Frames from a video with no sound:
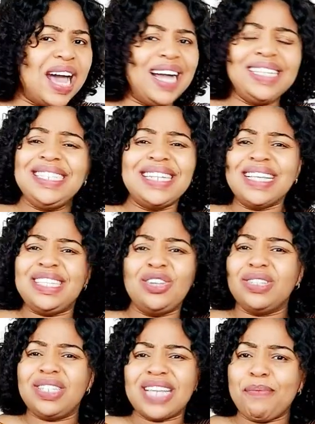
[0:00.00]
and there's
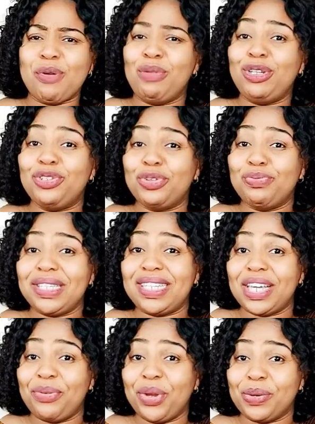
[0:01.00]
no time mommy shouldn't be
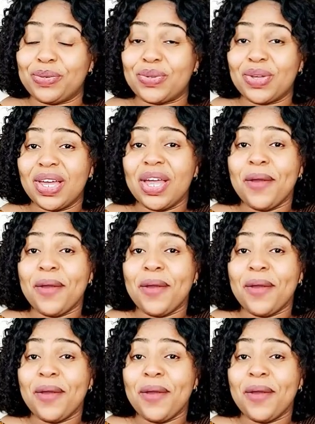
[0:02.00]
serious.